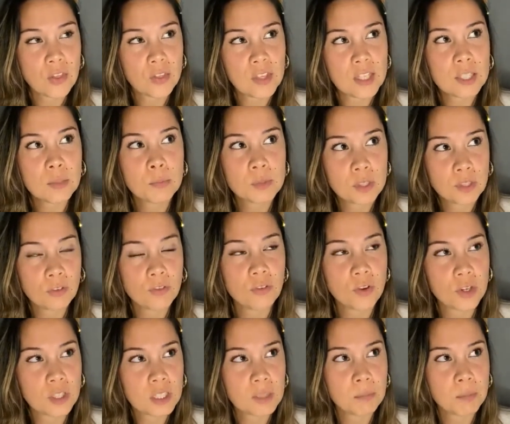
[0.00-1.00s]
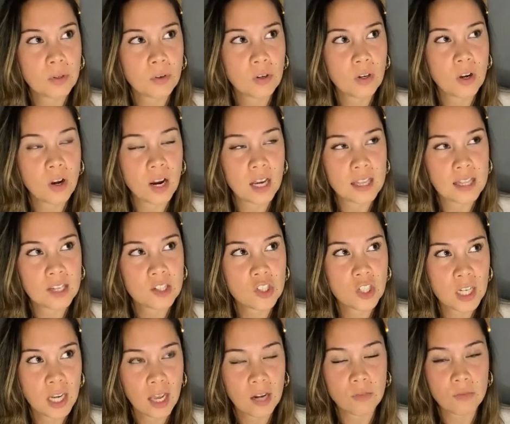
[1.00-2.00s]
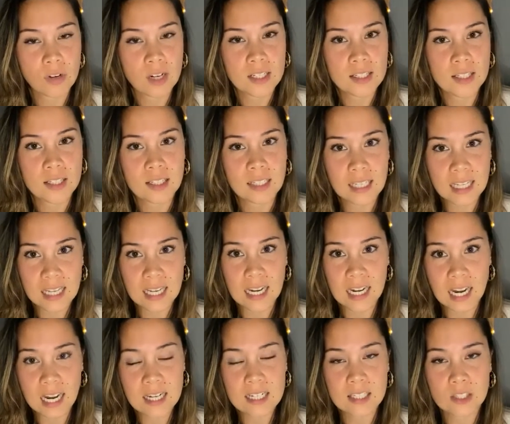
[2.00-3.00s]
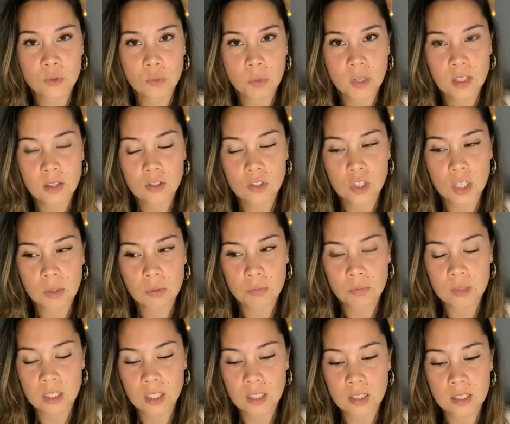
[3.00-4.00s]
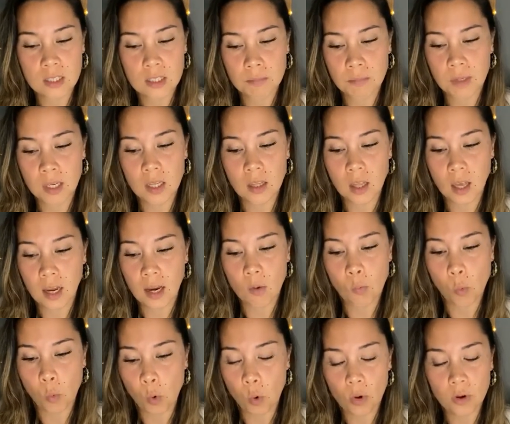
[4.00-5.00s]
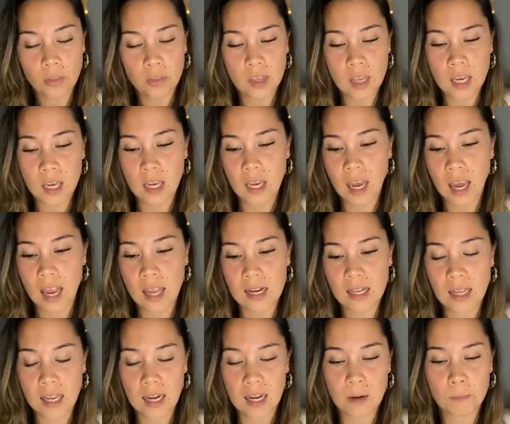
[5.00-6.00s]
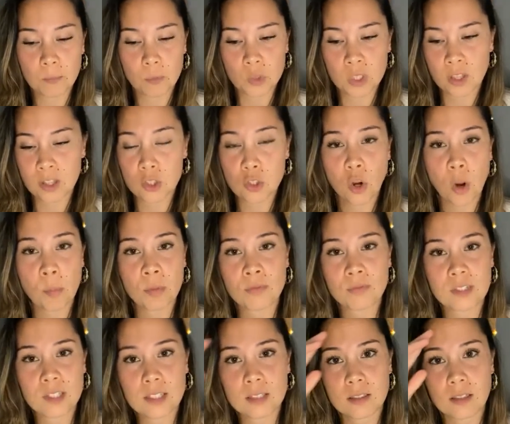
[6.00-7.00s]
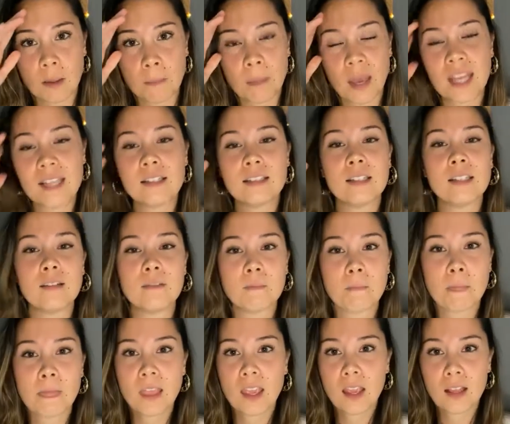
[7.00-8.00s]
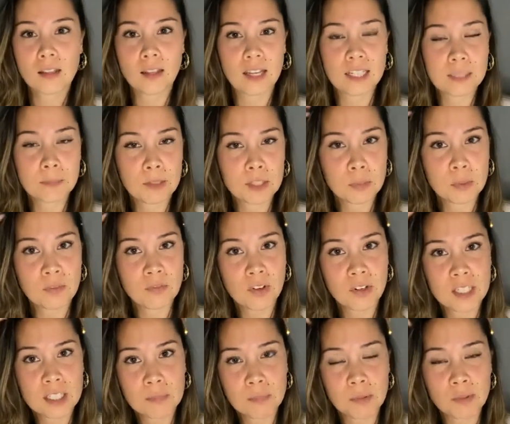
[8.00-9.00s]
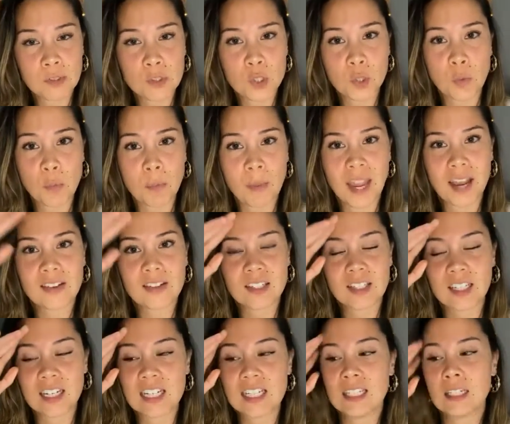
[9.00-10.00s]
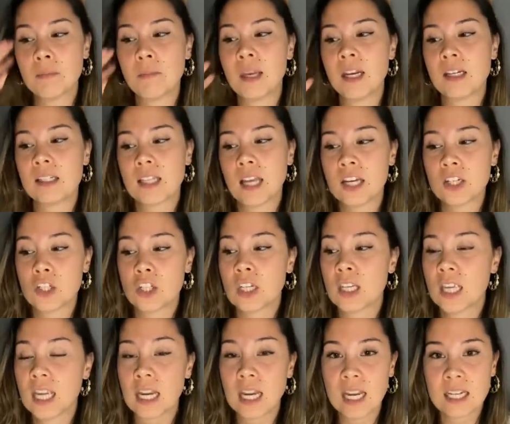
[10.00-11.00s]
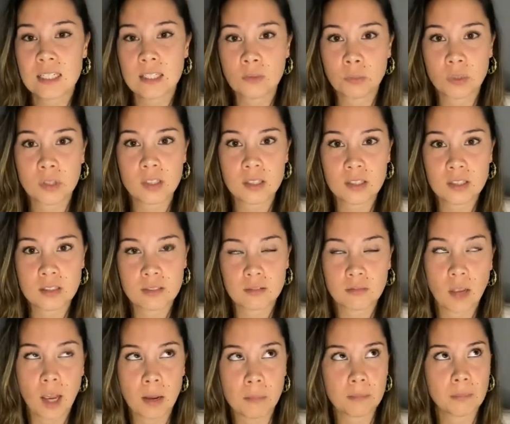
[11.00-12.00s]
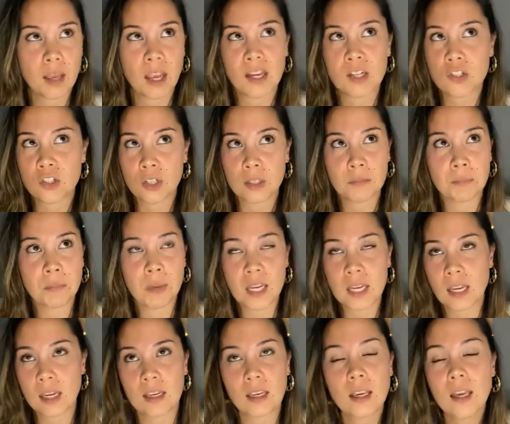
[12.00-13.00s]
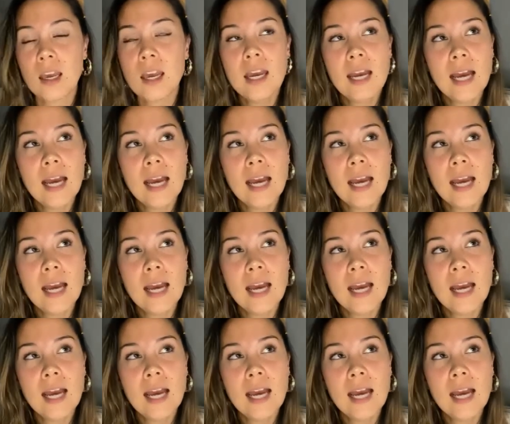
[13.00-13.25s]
this was the first spirit guide that she had recently connected with. She did this big like walk thing, and then was at the top of this amazing, like supposed to be very spiritual mountain, and did a meditation and connected with this Asian being